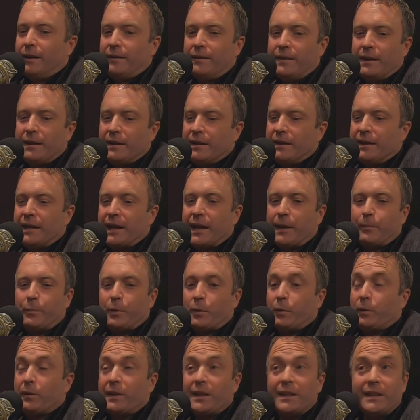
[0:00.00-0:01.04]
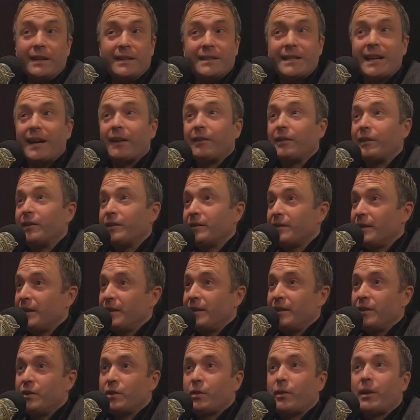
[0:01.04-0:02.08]
They need capital, they need talent, they
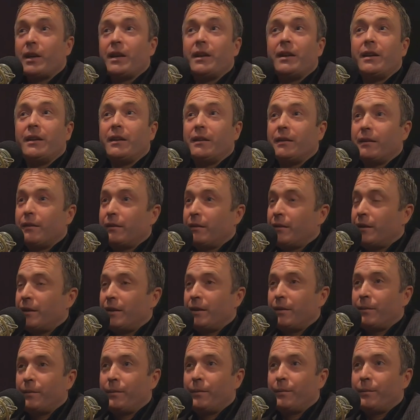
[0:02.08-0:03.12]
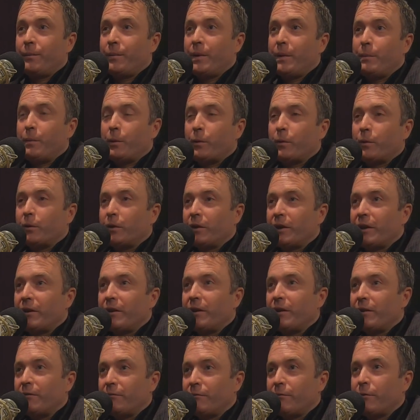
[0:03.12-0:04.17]
need training. People are
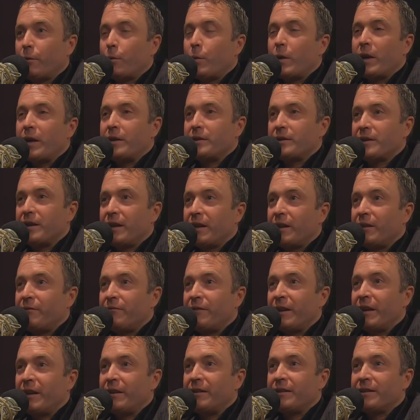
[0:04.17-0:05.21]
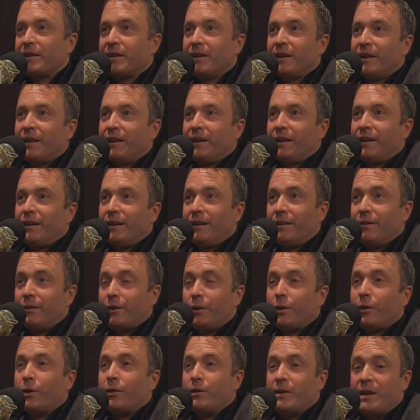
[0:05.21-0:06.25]
looking for ways to innovate. And
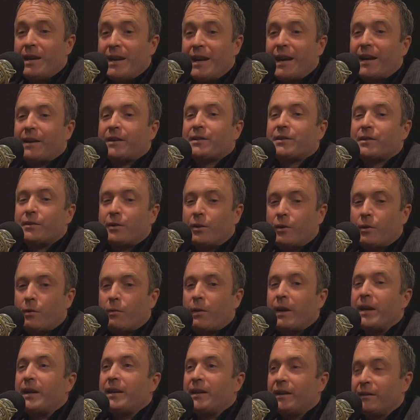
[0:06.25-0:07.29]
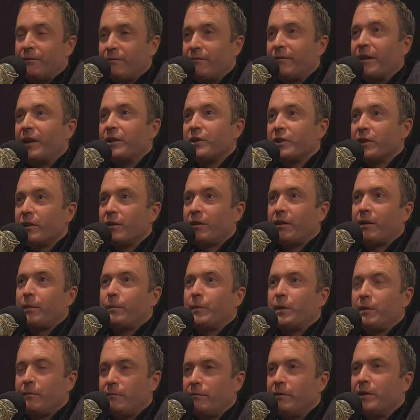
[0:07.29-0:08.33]
the next great invention,
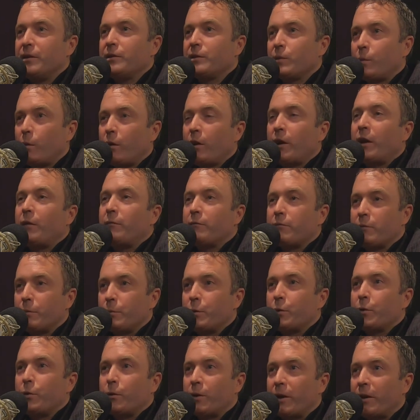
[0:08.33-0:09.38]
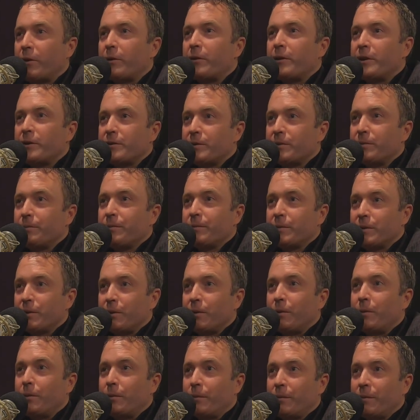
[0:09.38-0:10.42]
I'm convinced, will come from rural areas.
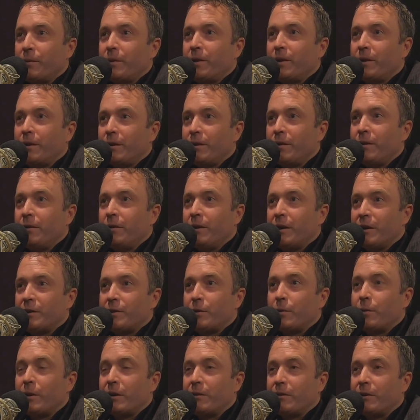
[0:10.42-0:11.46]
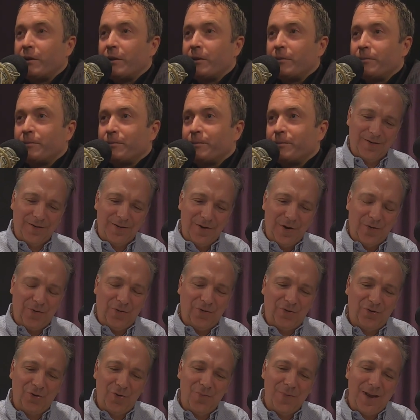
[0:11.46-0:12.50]
So you guys are right there.
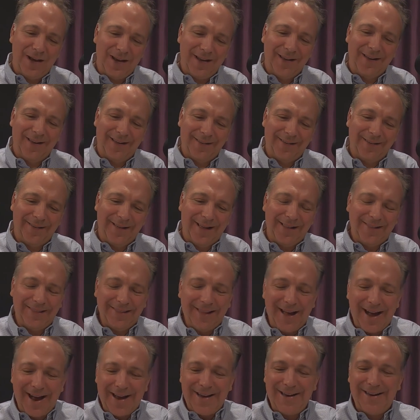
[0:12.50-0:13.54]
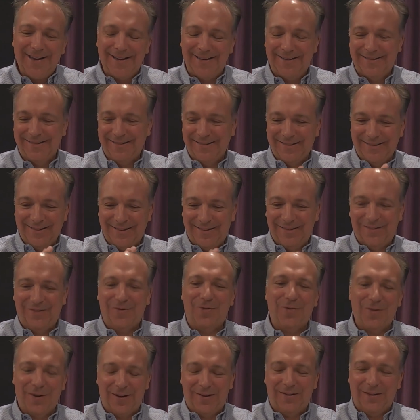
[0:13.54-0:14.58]
There's so many aligning
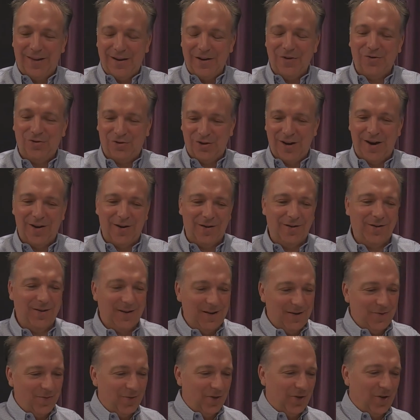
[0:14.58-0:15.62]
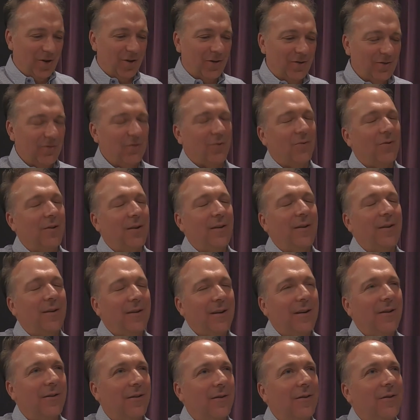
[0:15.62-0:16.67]
stories that you shared with our story
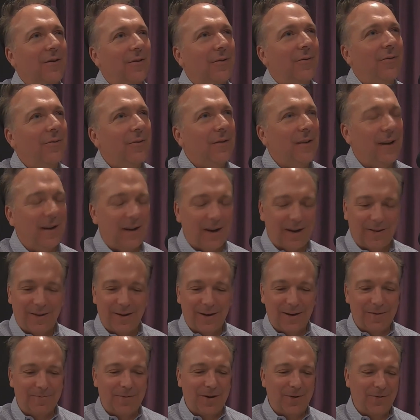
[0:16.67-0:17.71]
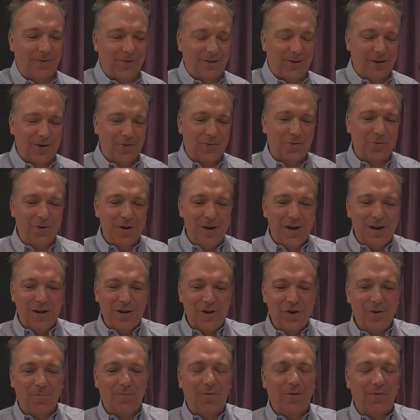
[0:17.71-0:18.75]
here too. Like I think about,
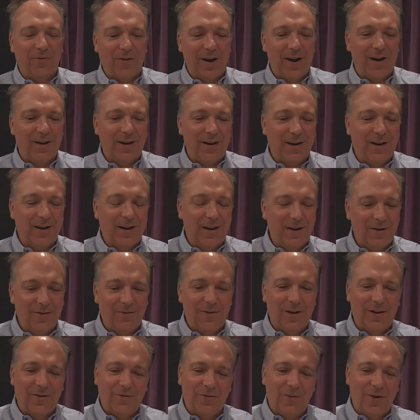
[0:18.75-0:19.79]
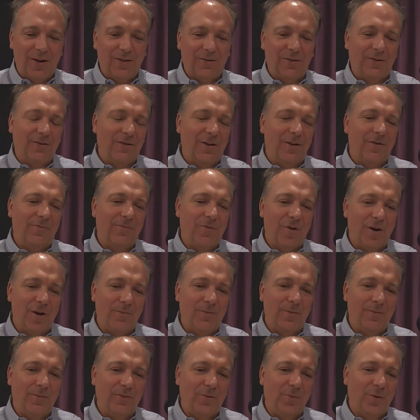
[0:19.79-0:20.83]
you're providing innovative ways to solve
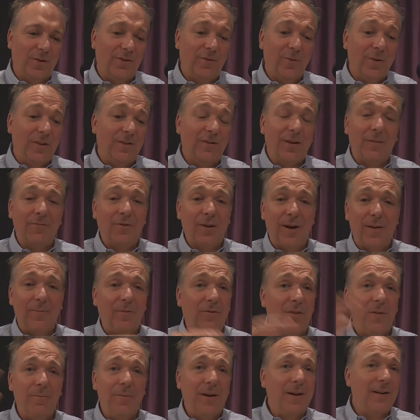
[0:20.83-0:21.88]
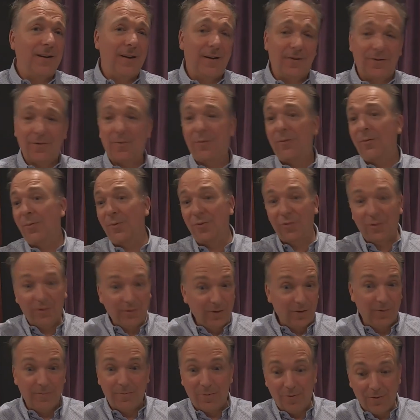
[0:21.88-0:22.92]
problems when sometimes the big telcos, which are
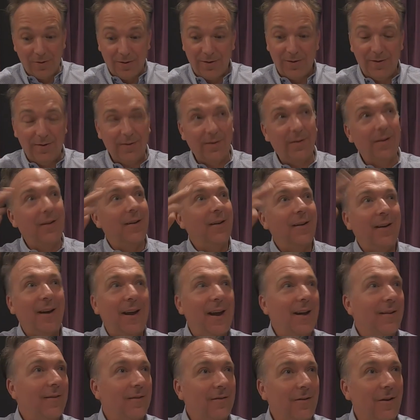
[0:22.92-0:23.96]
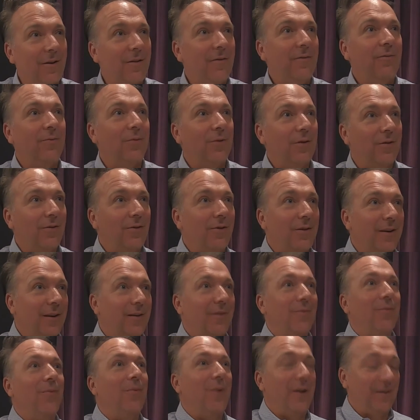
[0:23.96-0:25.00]
so important, can't solve. We're
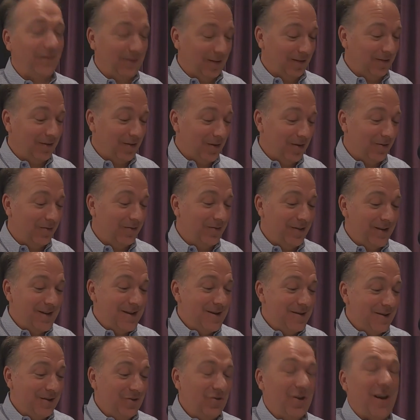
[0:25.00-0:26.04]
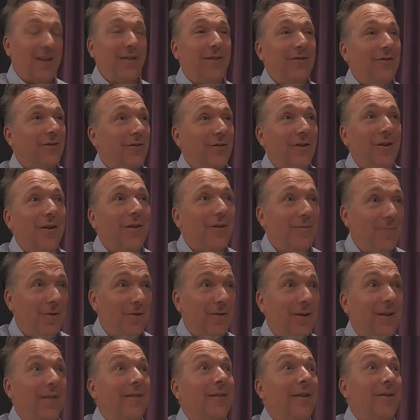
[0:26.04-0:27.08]
looking at ways to solve challenges in our
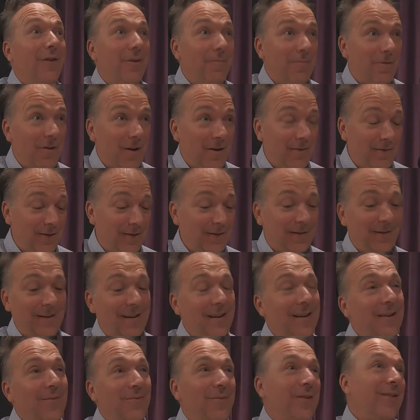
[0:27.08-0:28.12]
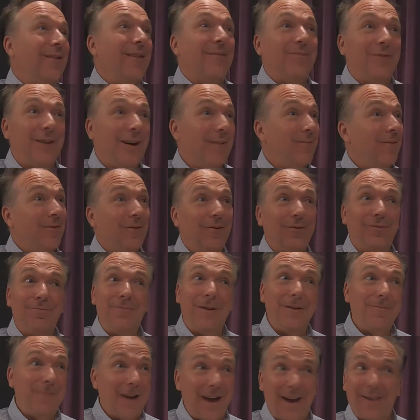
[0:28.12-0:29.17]
communities, in our province, when sometimes those
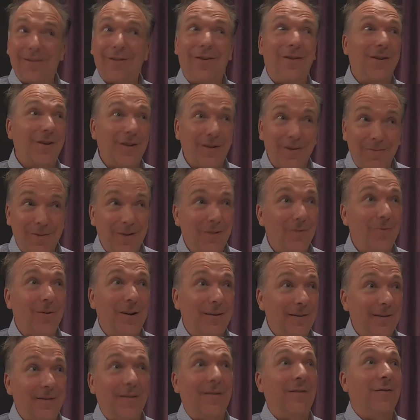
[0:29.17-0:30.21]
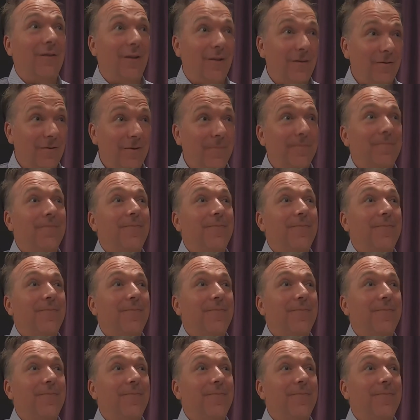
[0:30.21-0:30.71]
big banks aren't going to be the ones to solve them.